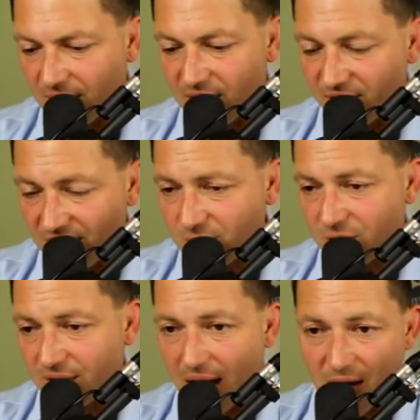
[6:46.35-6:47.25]
And
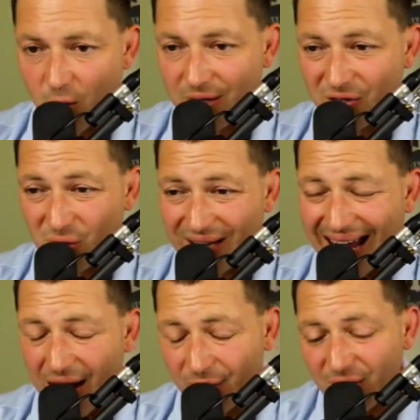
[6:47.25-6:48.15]
eventually, I quit
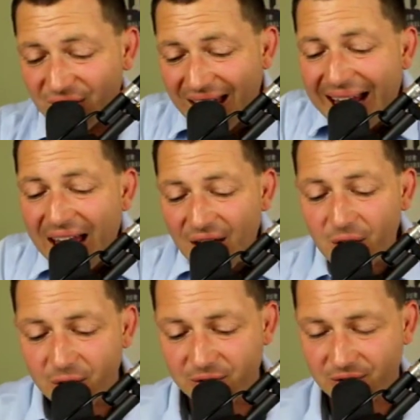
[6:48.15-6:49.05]
doing everything
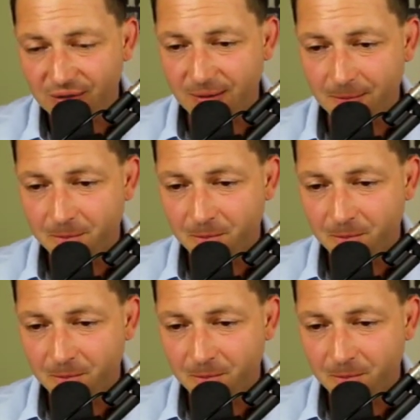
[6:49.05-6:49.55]
else.